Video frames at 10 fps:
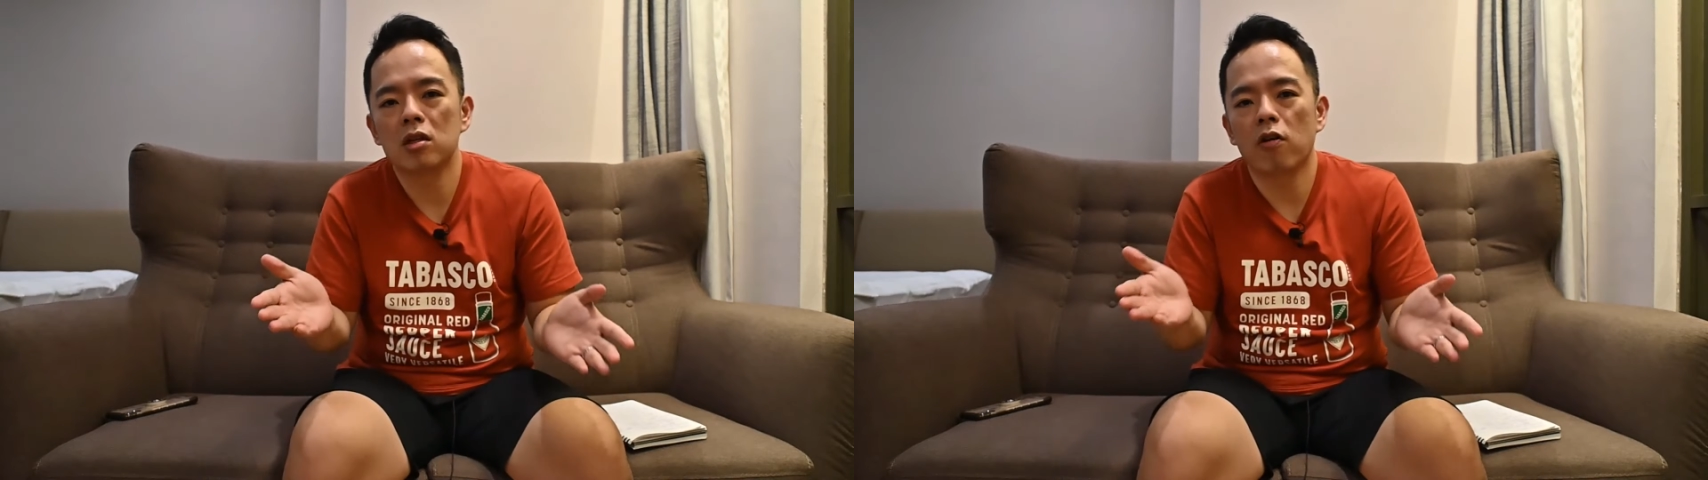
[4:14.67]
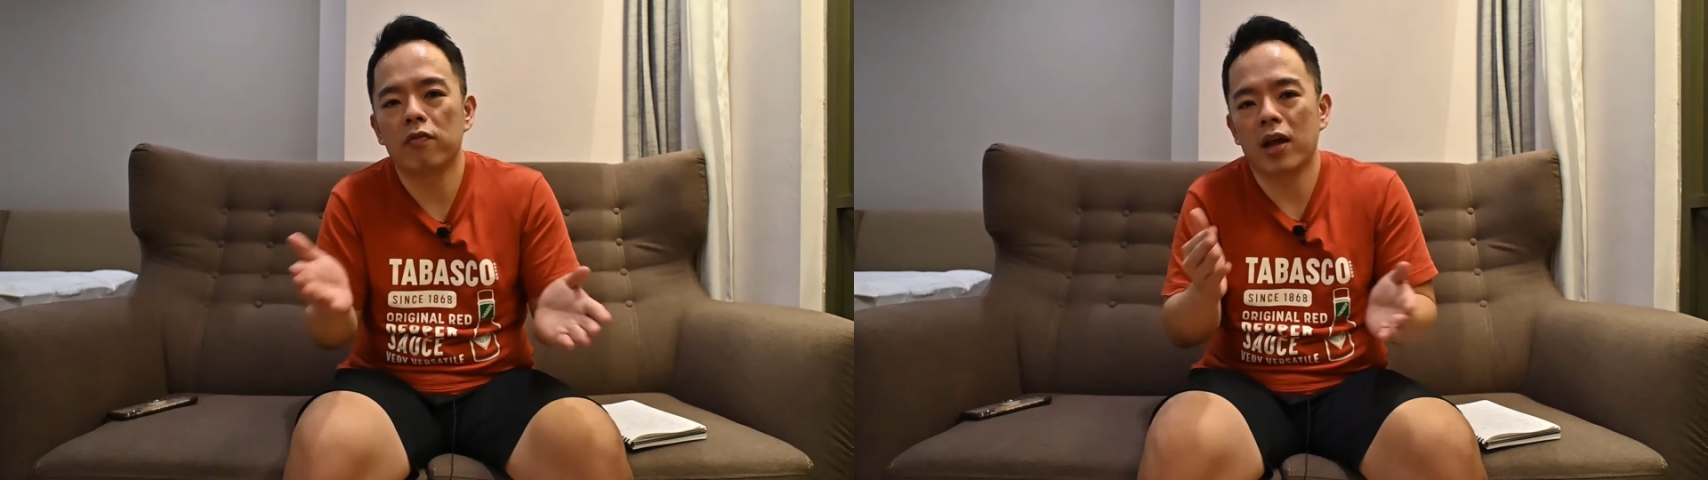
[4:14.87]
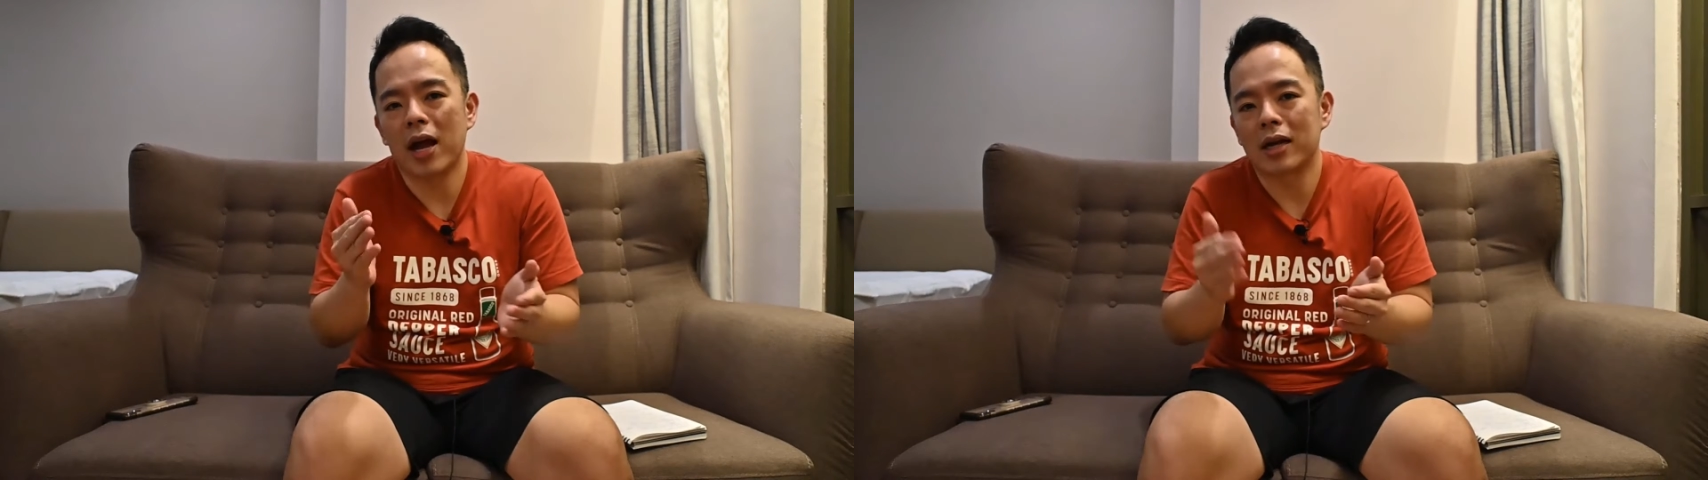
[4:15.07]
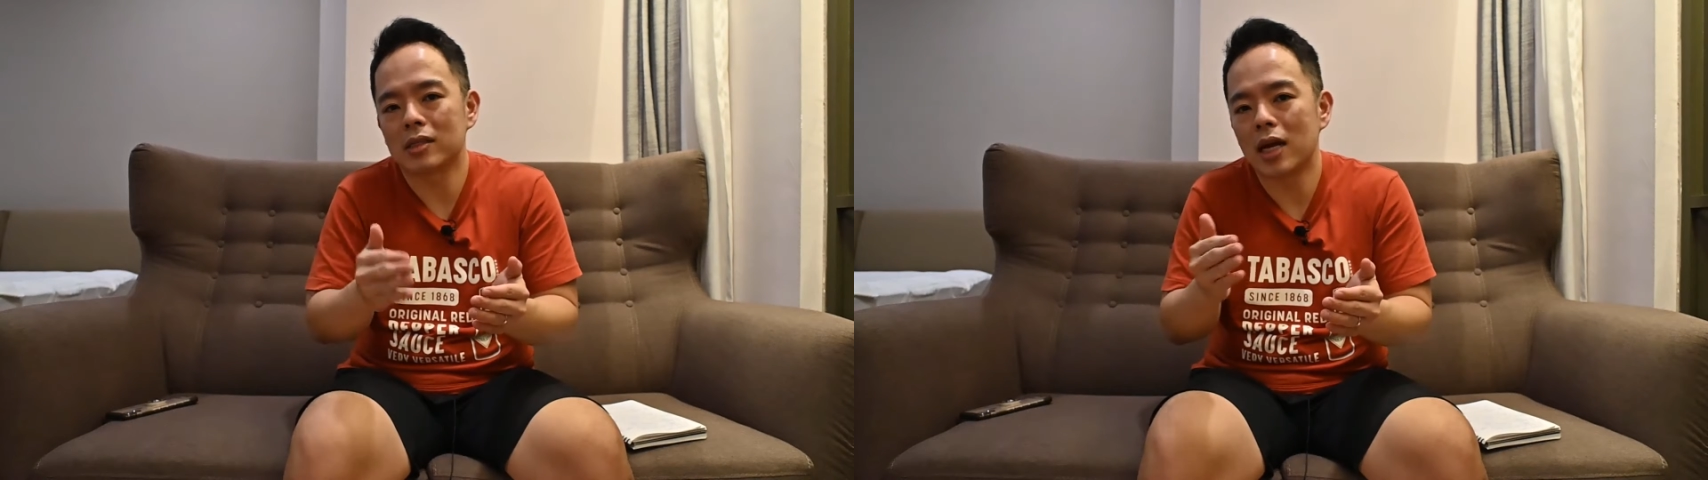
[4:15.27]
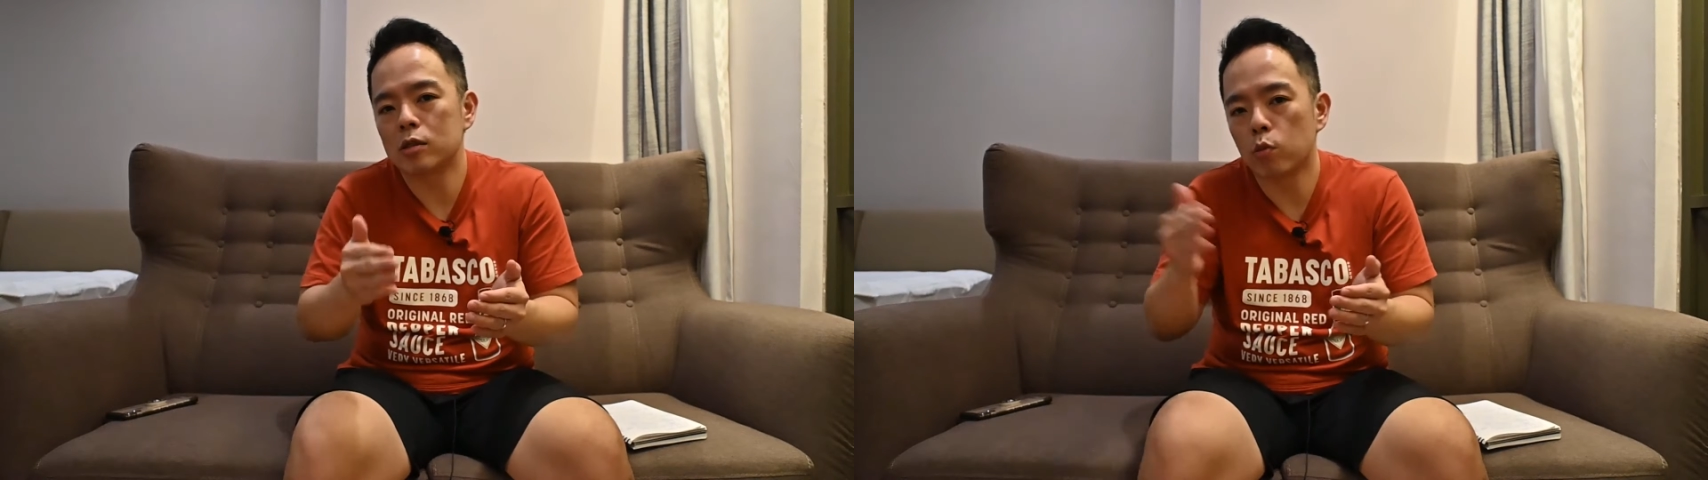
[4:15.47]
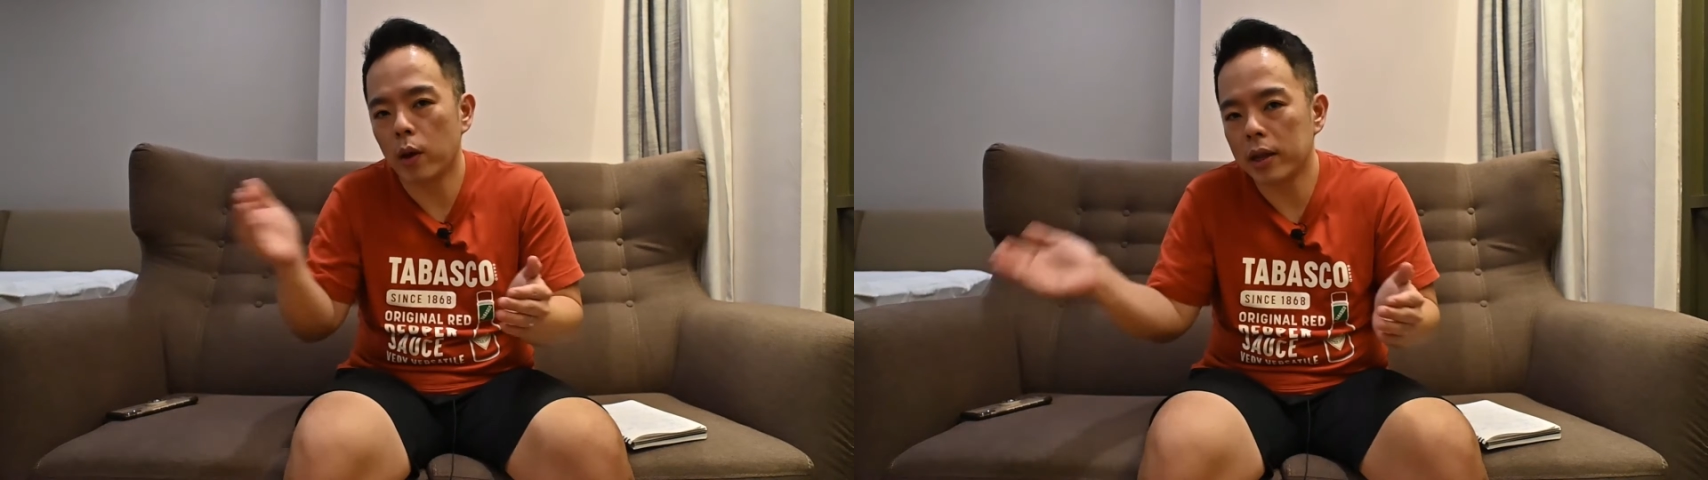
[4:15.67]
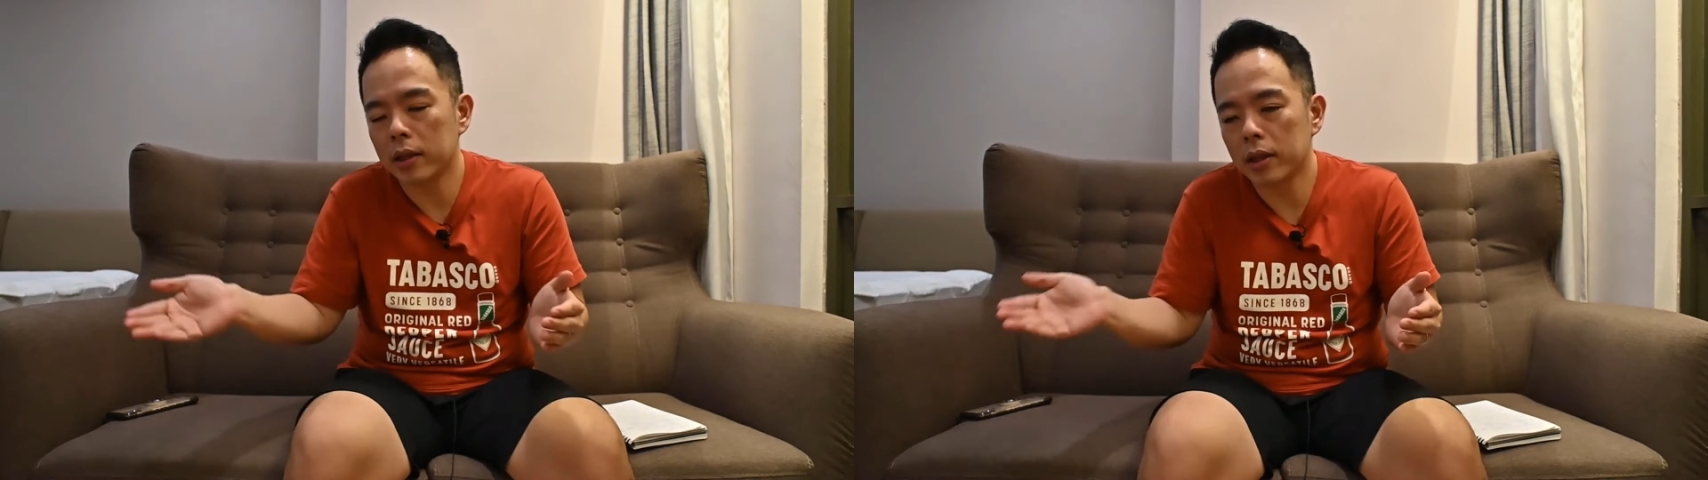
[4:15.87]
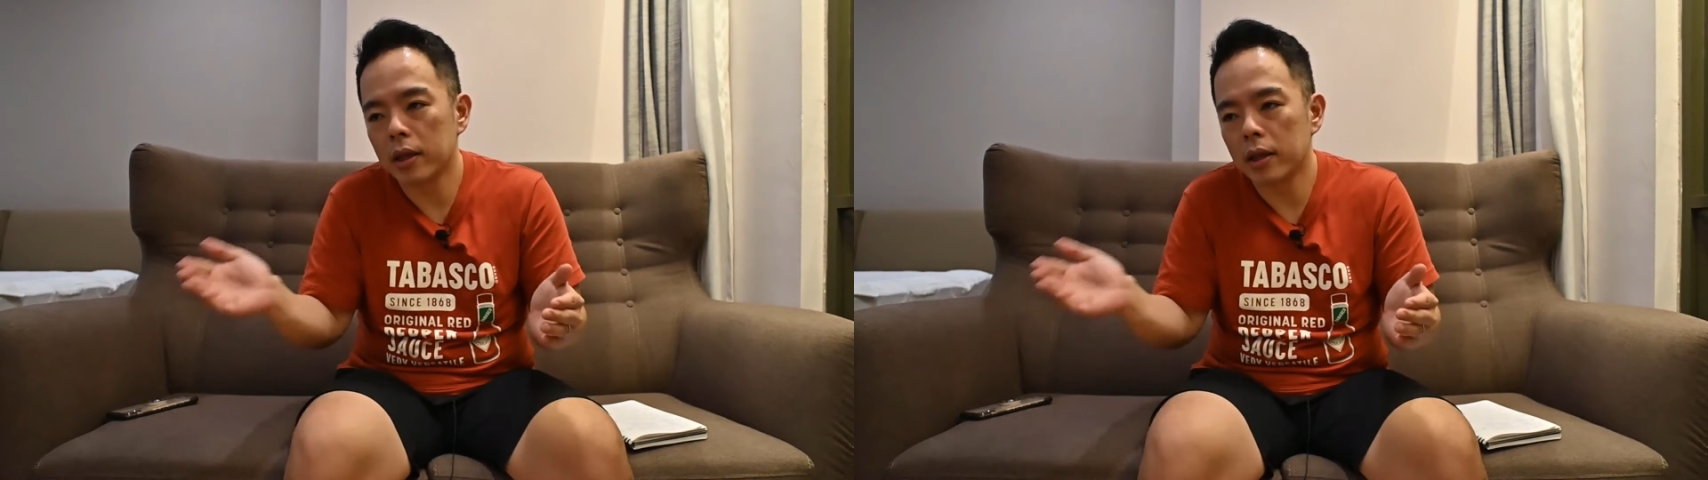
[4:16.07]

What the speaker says: of their excess weight